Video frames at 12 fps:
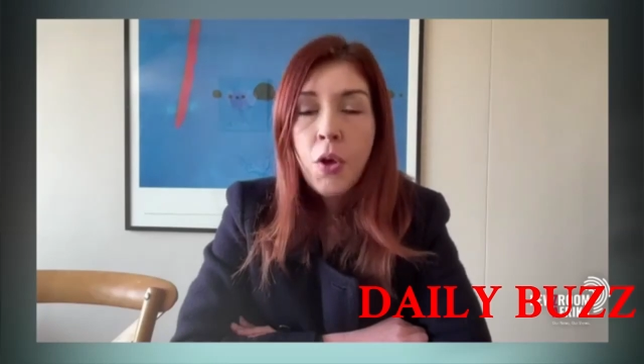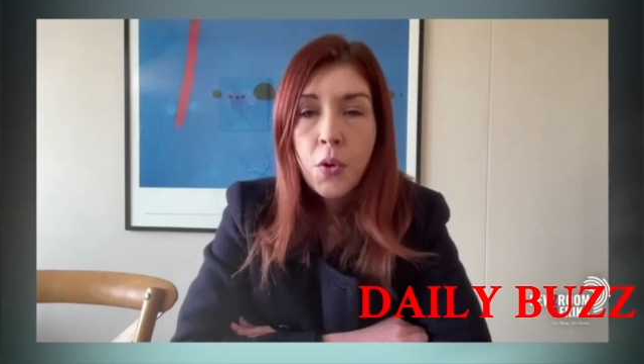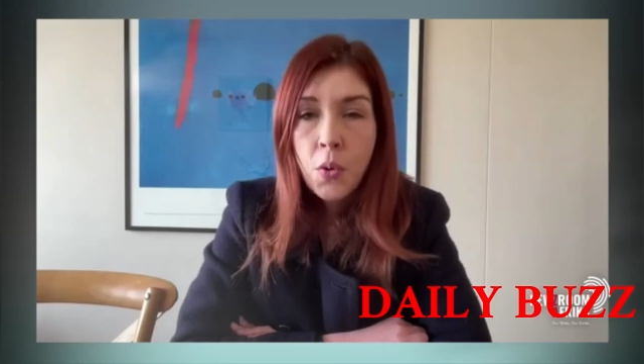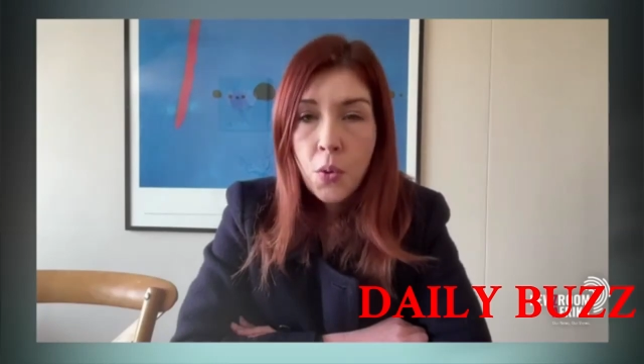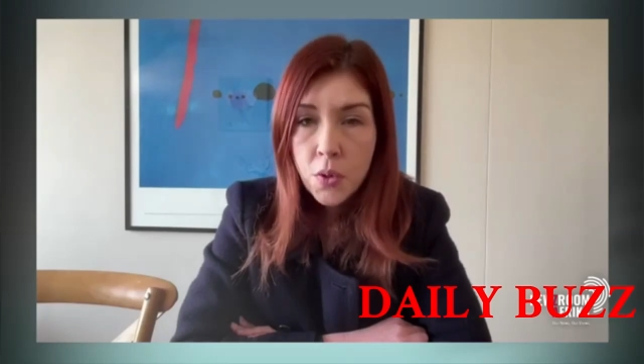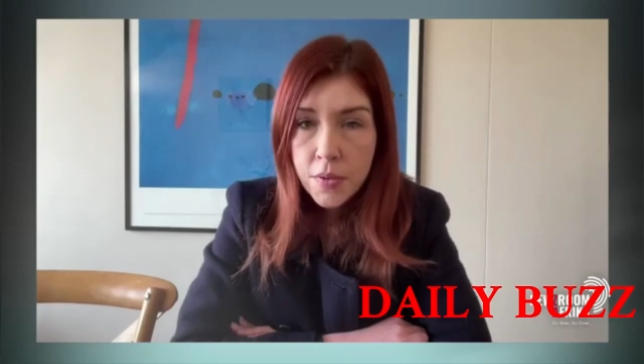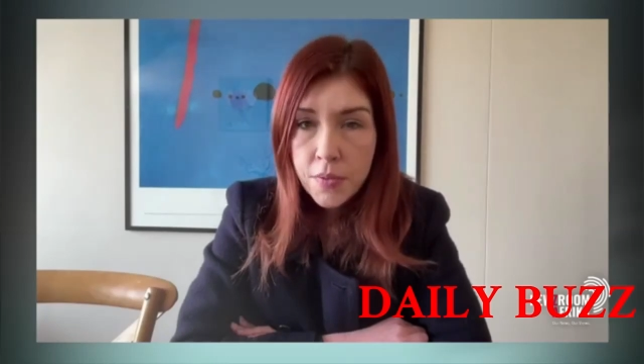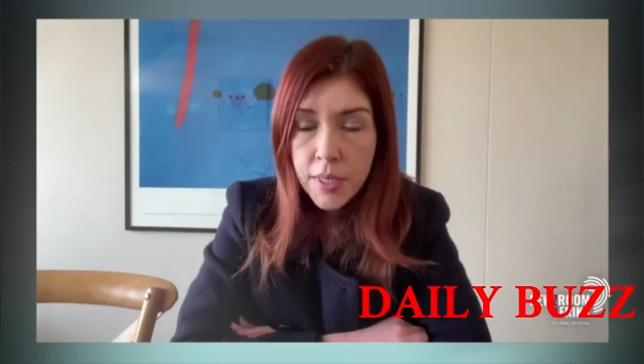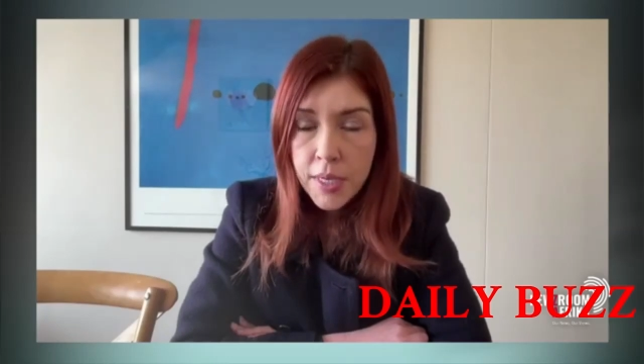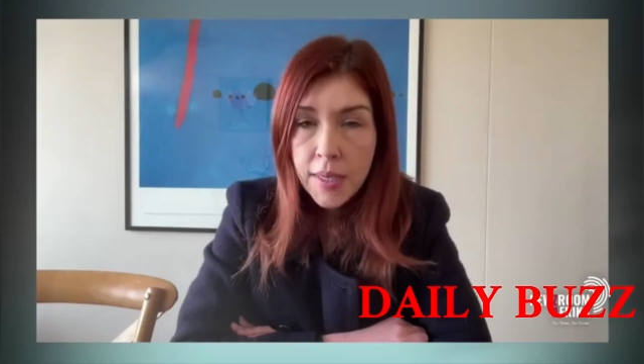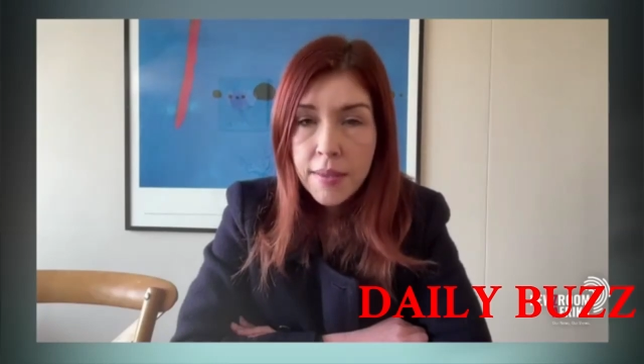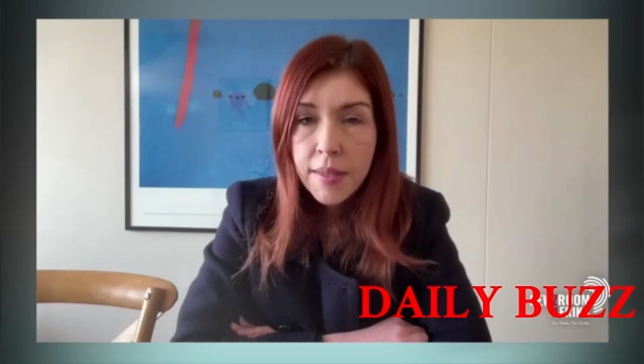her cause of
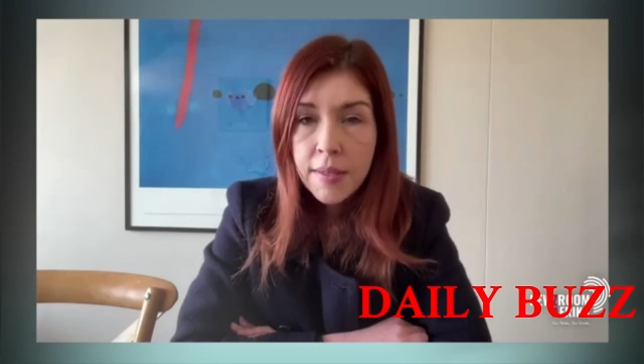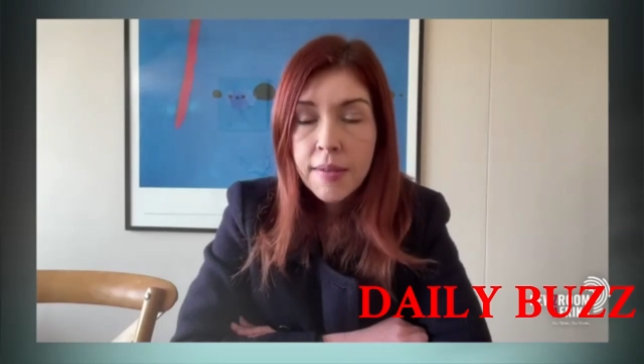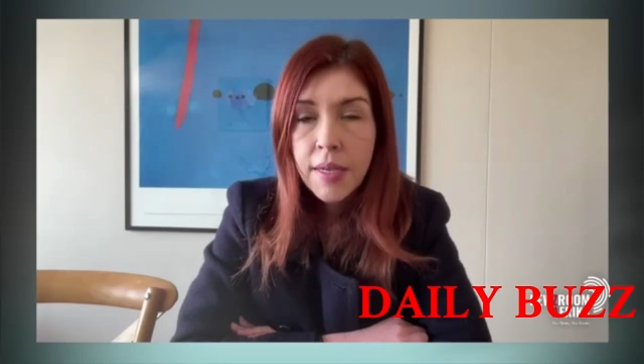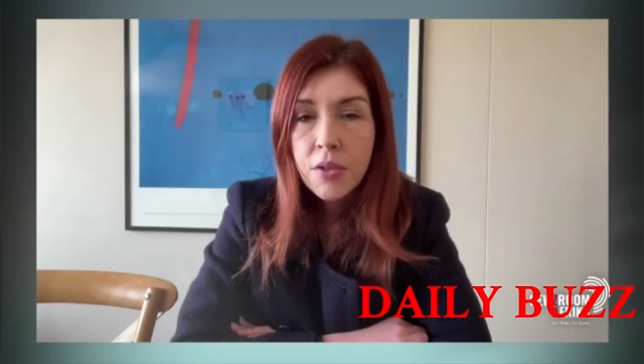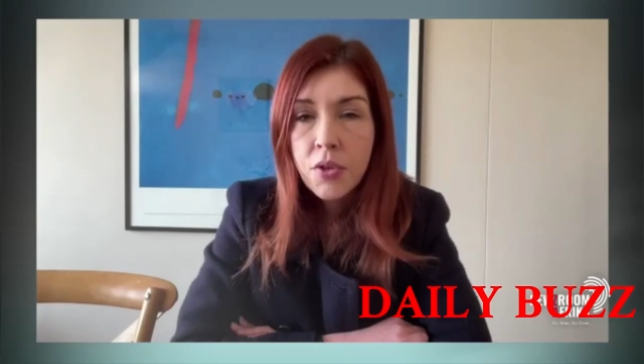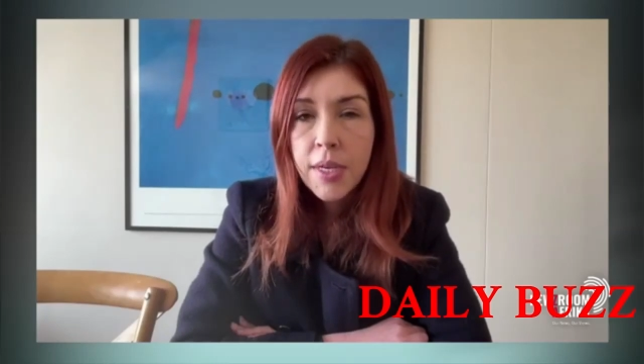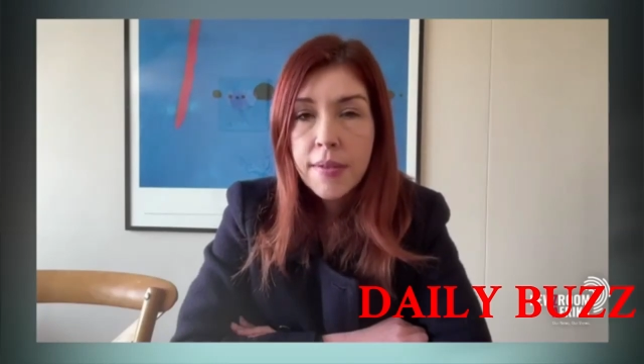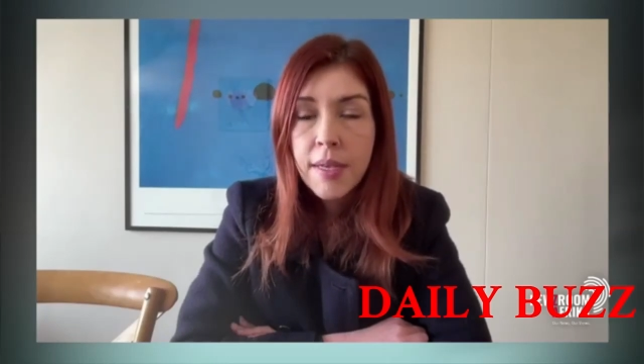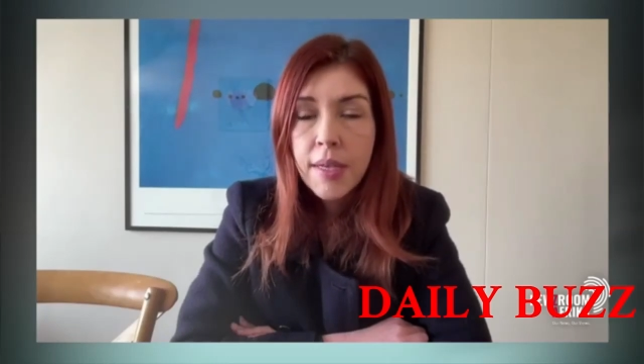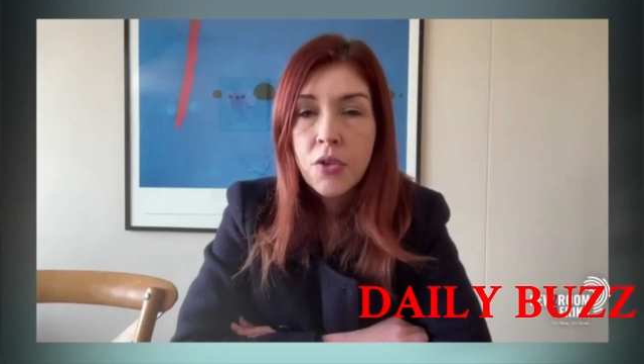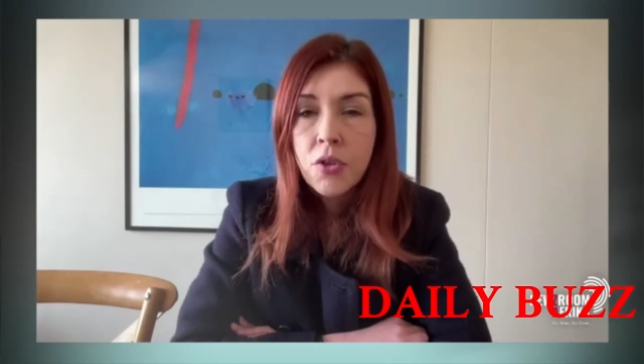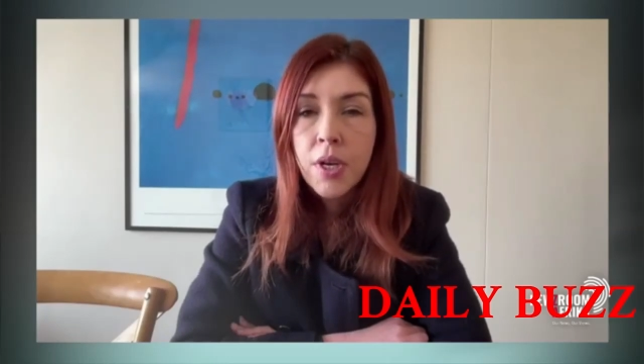death, et cetera, et
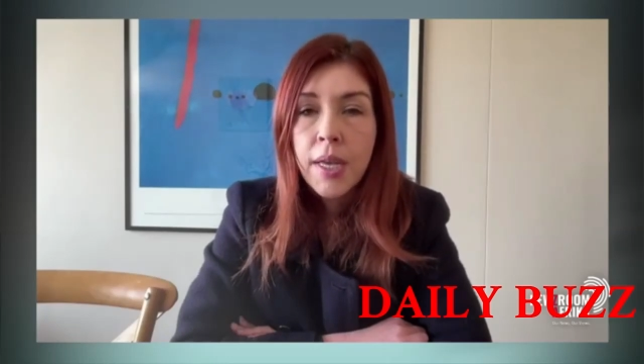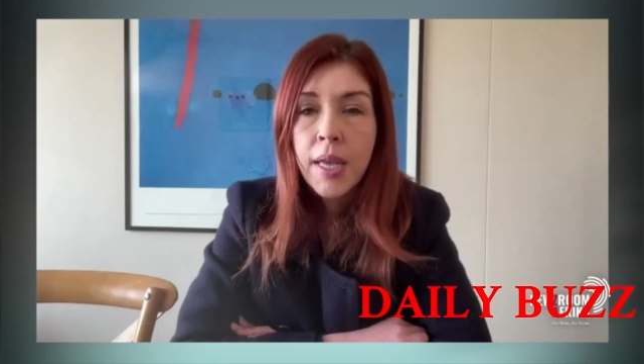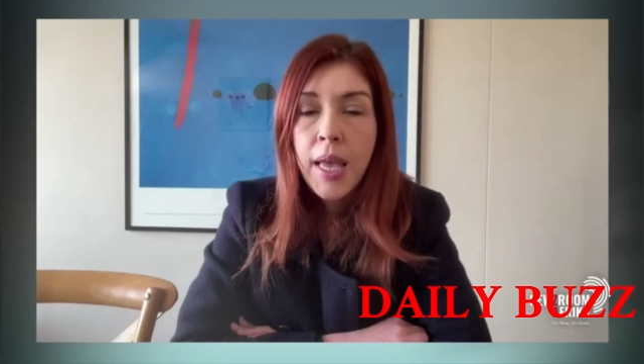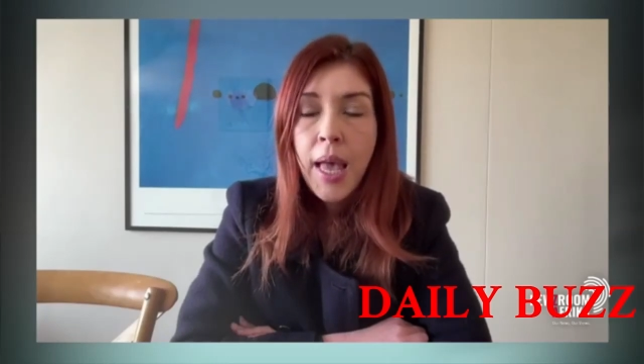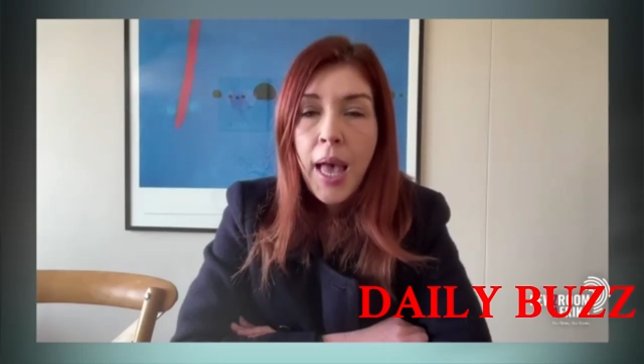cetera.